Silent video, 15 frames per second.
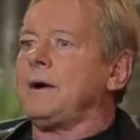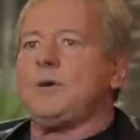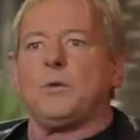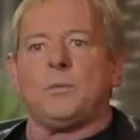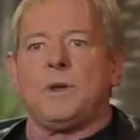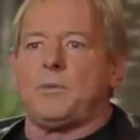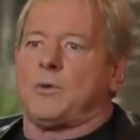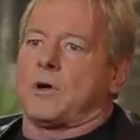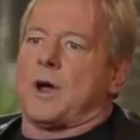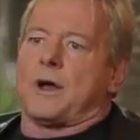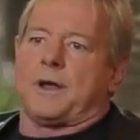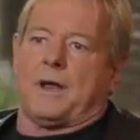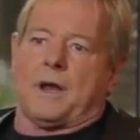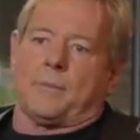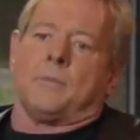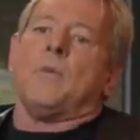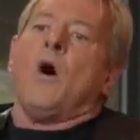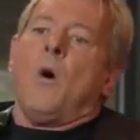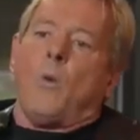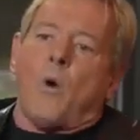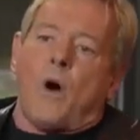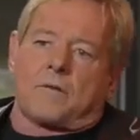I know people got to get up,
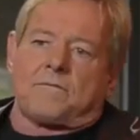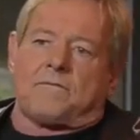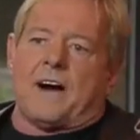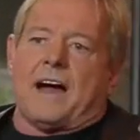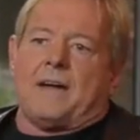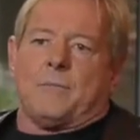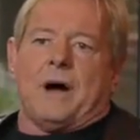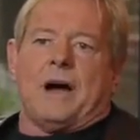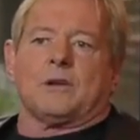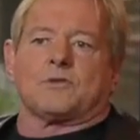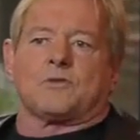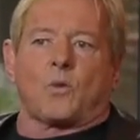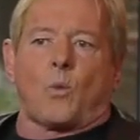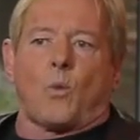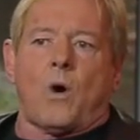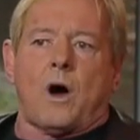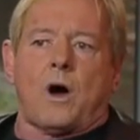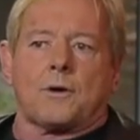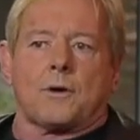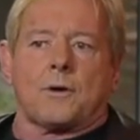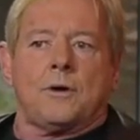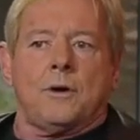walk 5 miles for
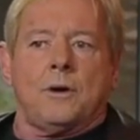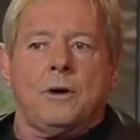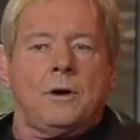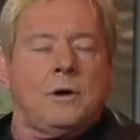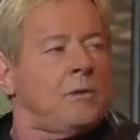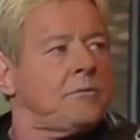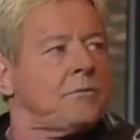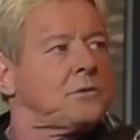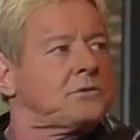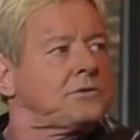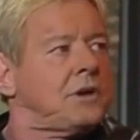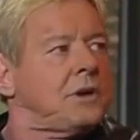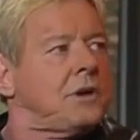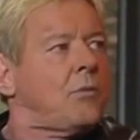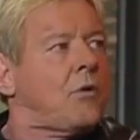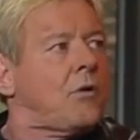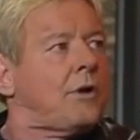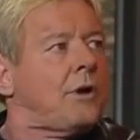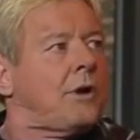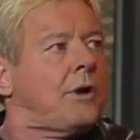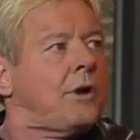water first thing in the morning.